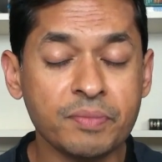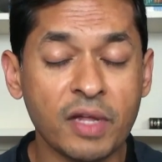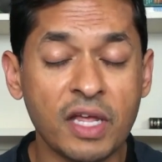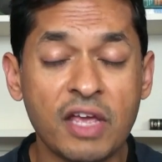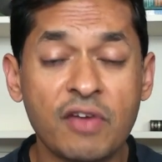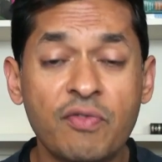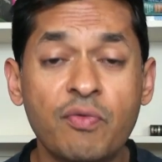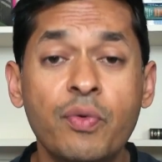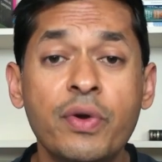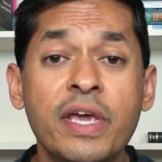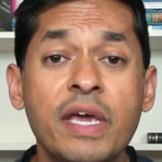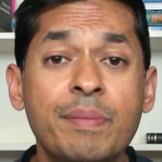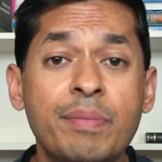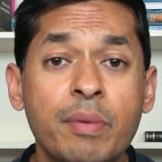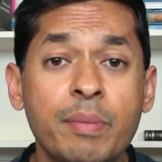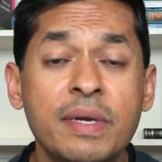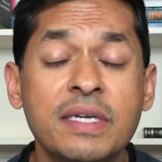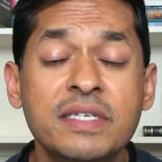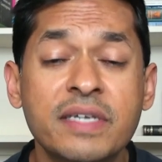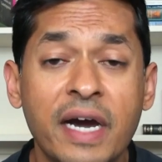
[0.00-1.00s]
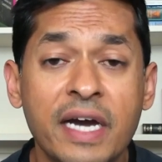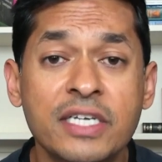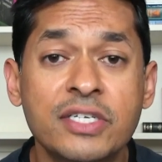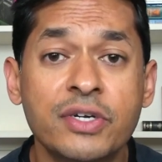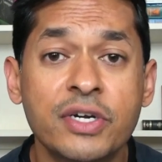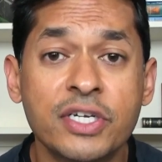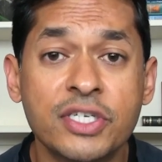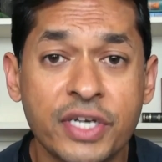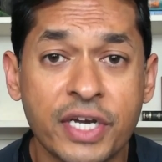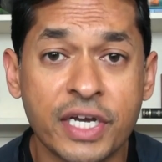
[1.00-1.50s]
if we implement
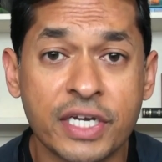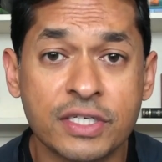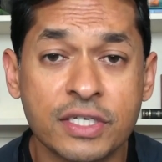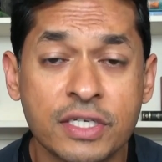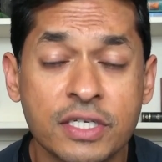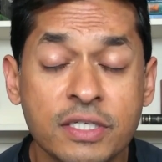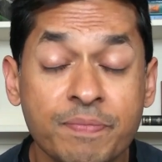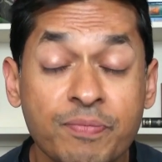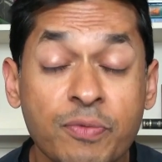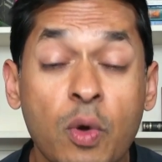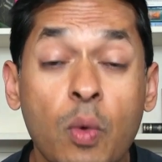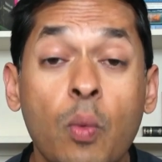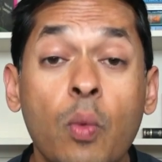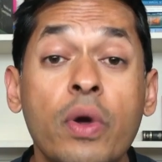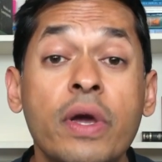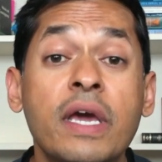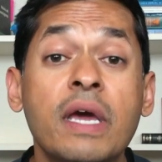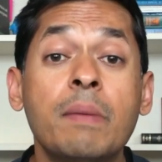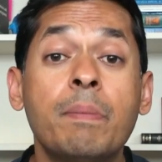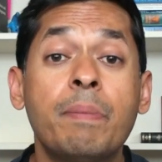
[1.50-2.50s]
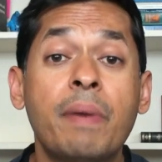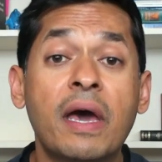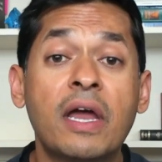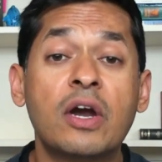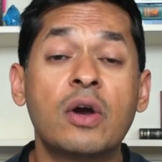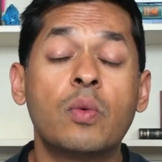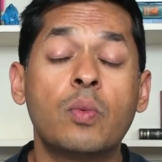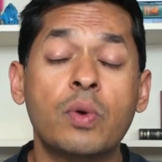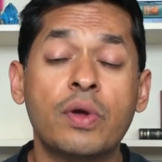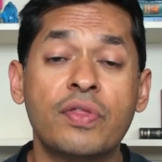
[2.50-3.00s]
dietary changes, we'll get
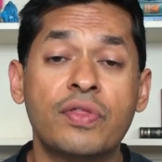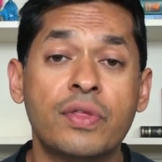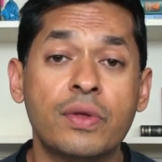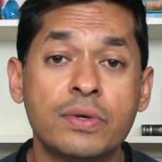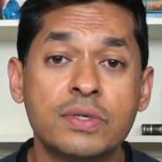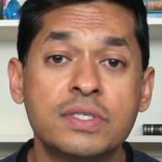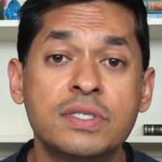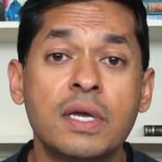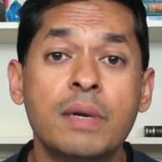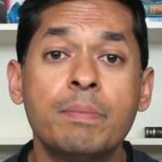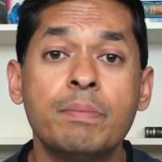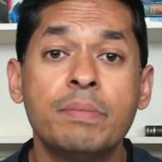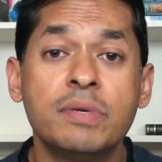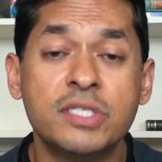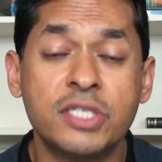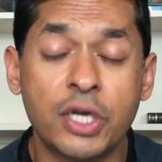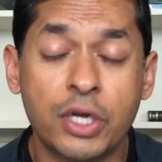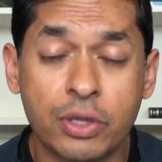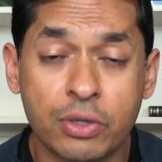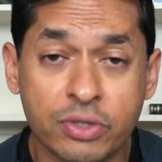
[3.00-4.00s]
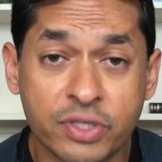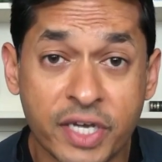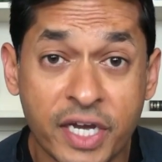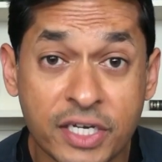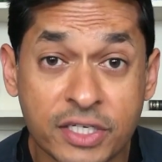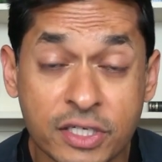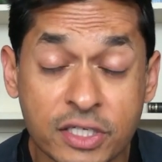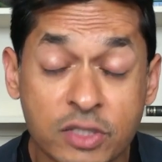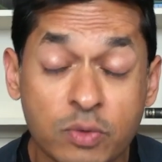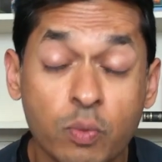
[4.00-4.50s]
better with those particular
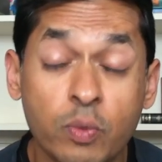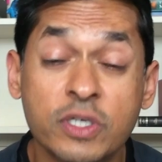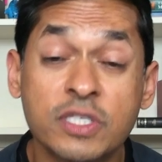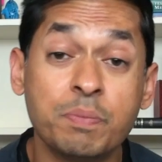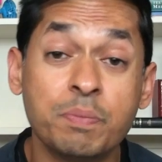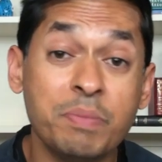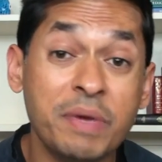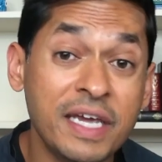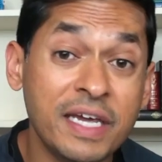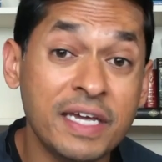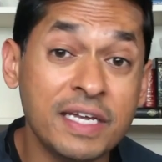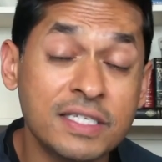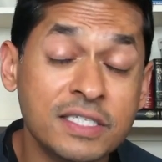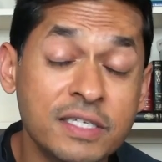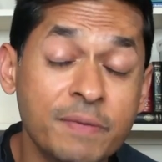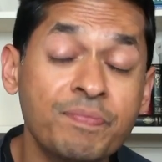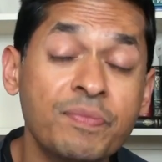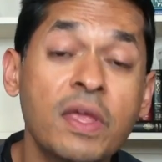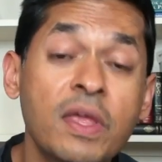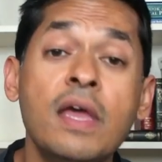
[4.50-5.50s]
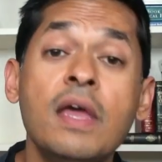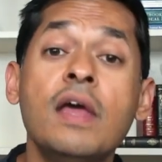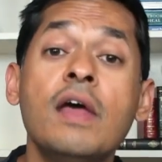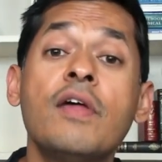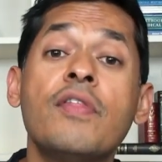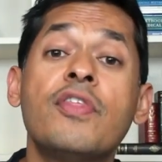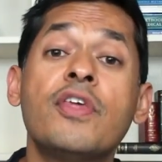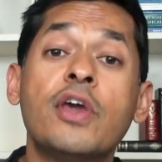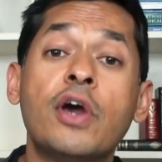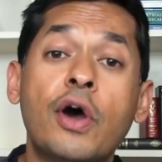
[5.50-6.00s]
changes, which means
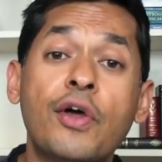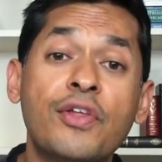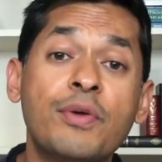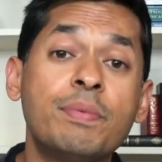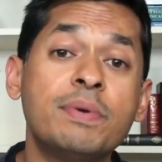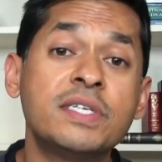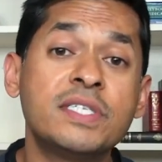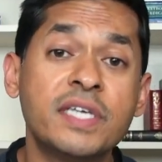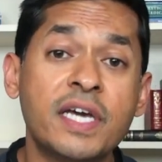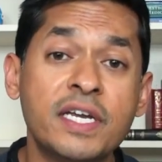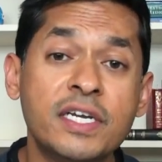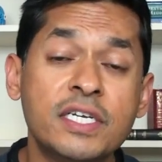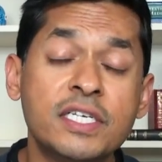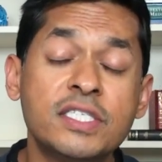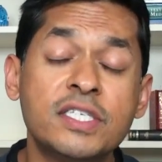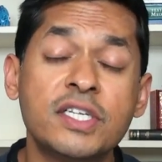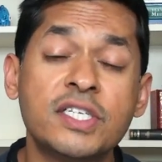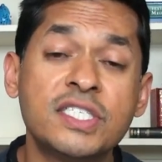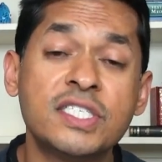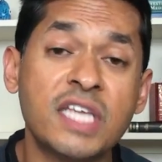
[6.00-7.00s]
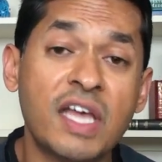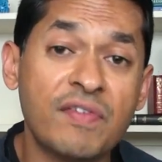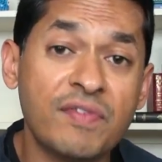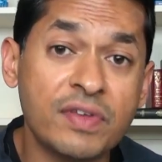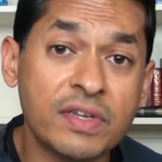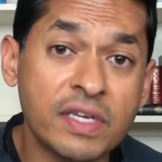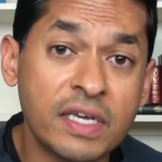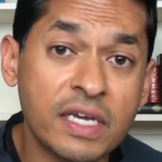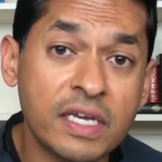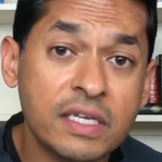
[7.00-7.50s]
the other percentage, the
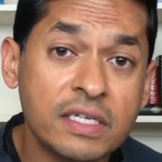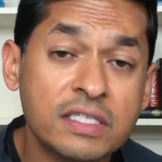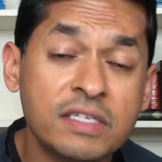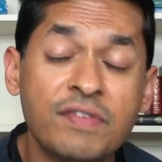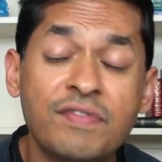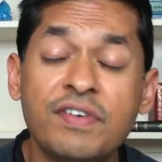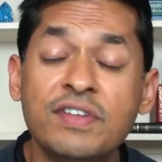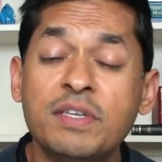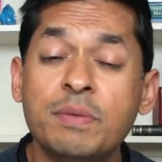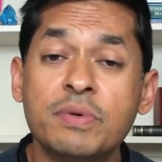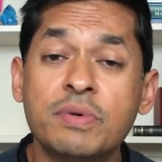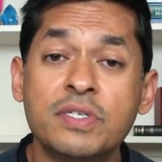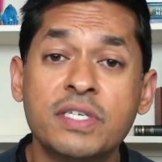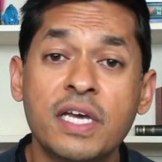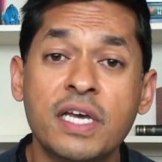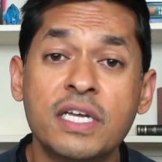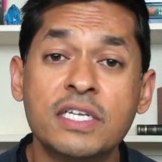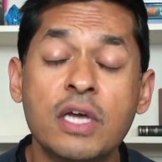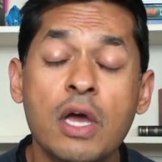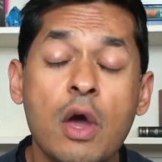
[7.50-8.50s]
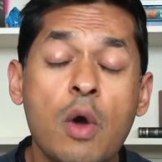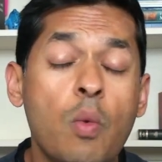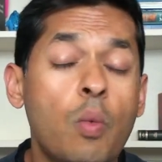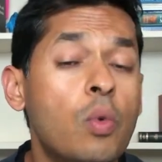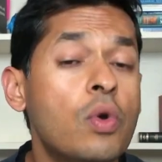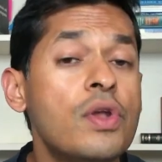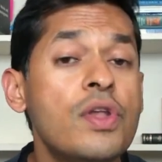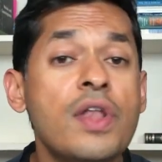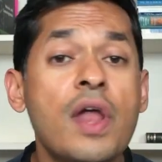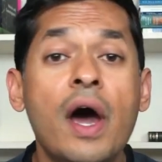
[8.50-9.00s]
70 to 50%,
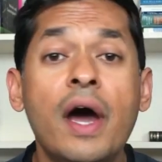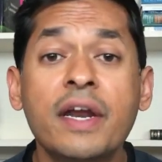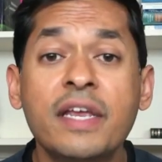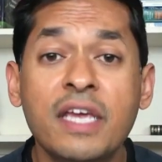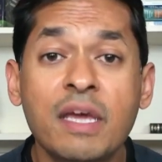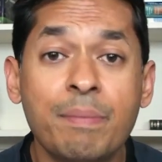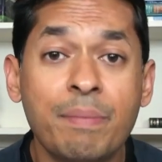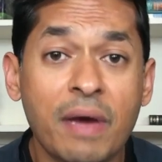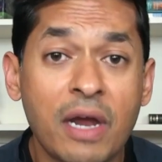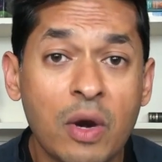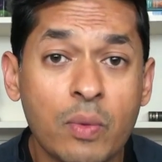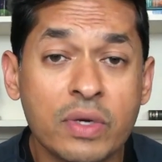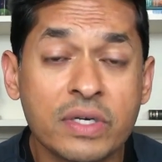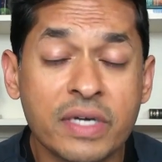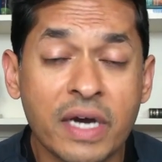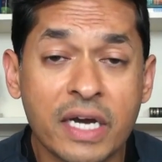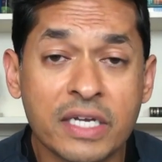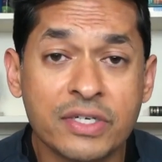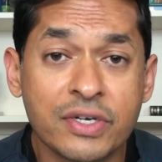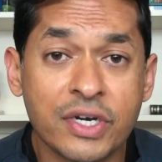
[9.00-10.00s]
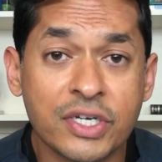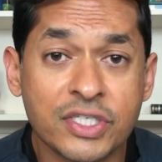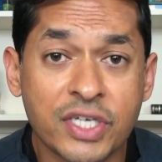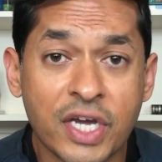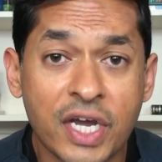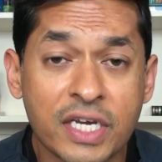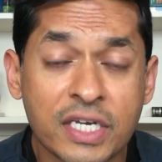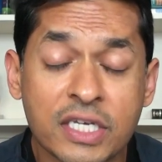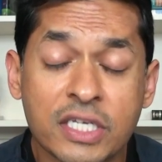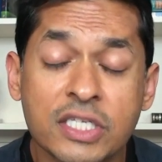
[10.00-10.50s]
will not get better with dietary
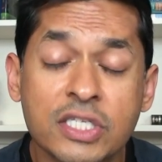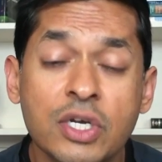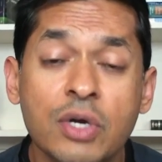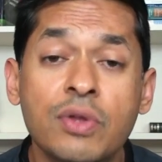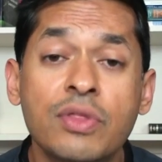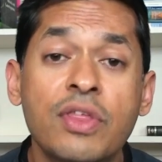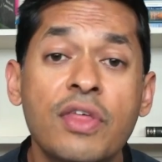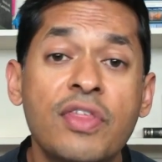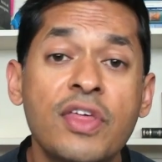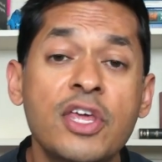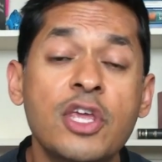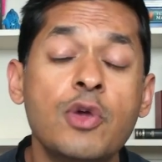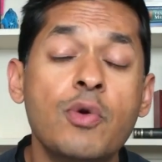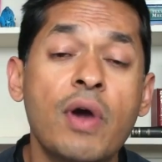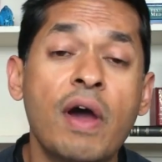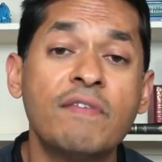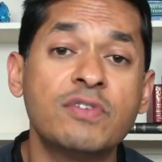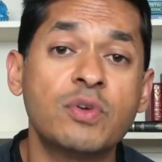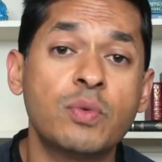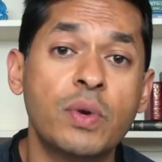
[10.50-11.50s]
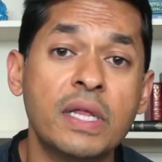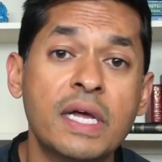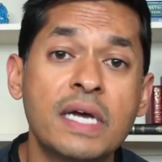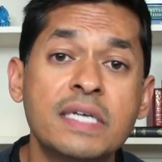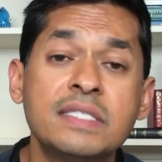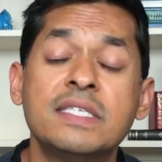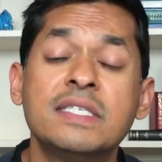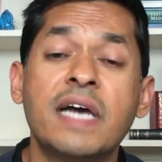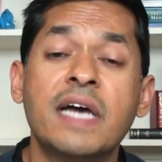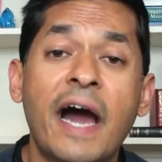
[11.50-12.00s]
changes. So the thing you have to
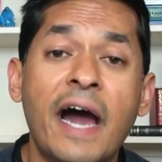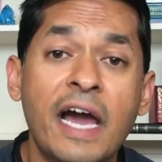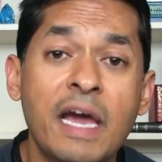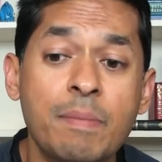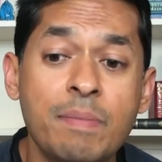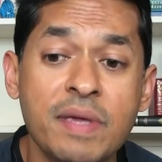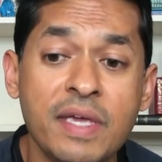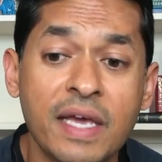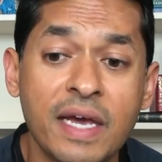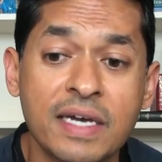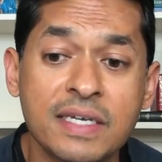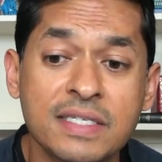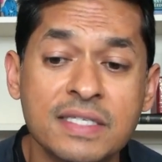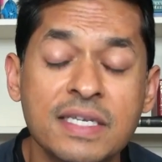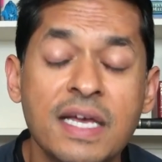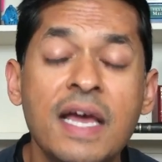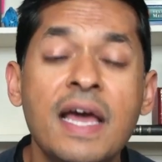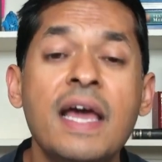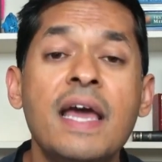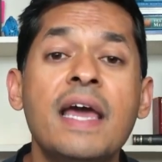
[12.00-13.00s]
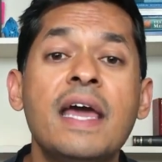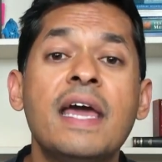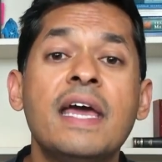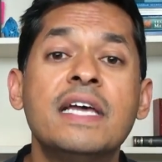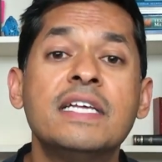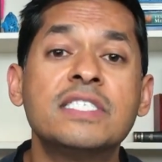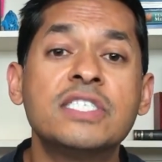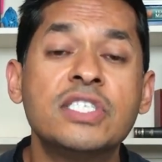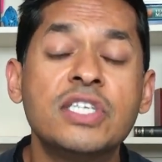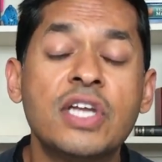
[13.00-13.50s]
realize is IBS
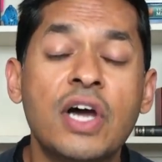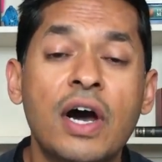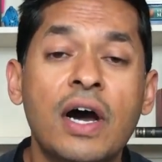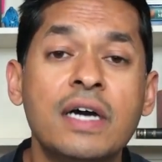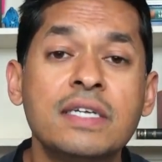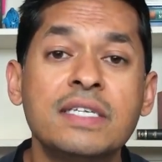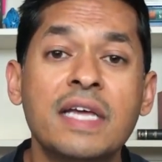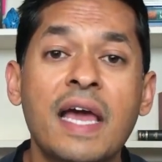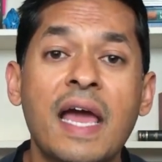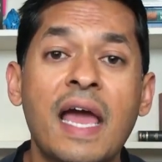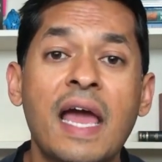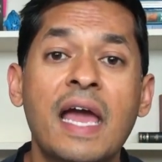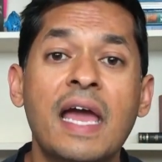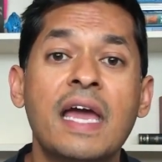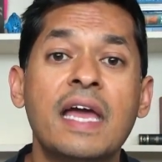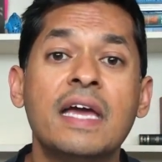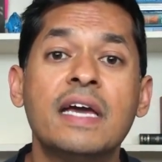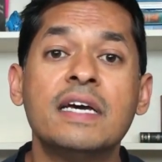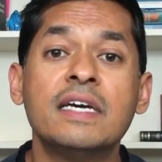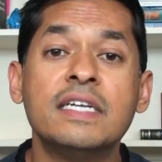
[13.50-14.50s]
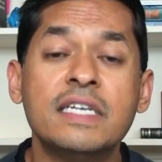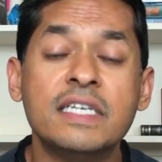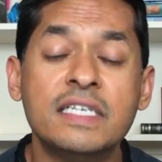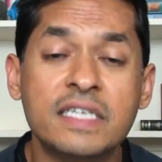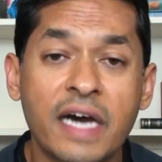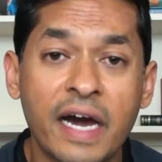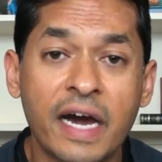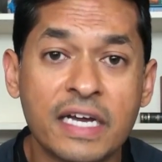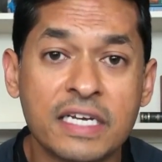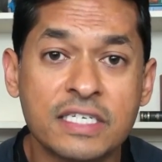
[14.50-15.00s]
is not a
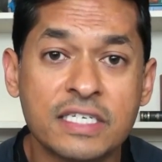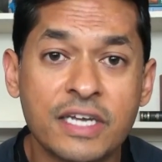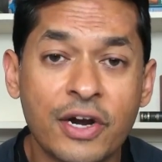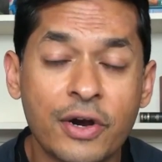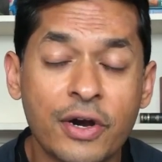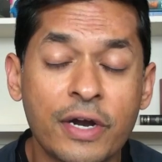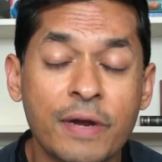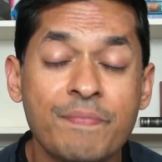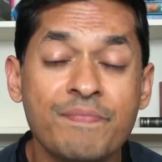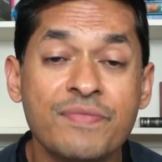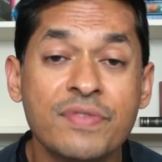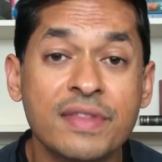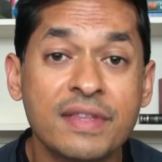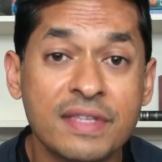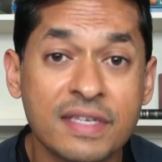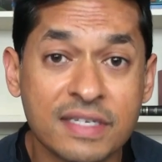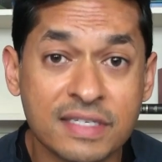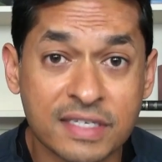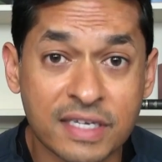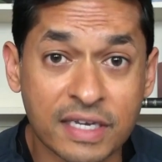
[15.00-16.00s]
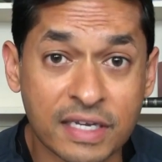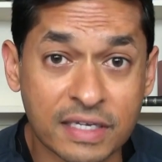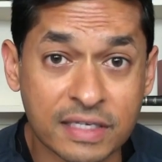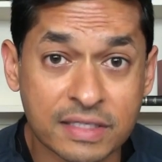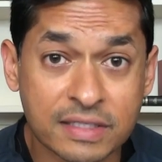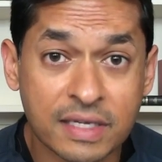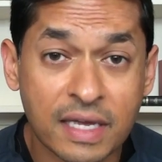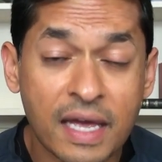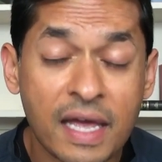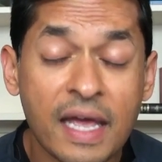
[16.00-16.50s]
dietary
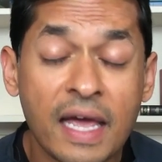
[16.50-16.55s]
disease.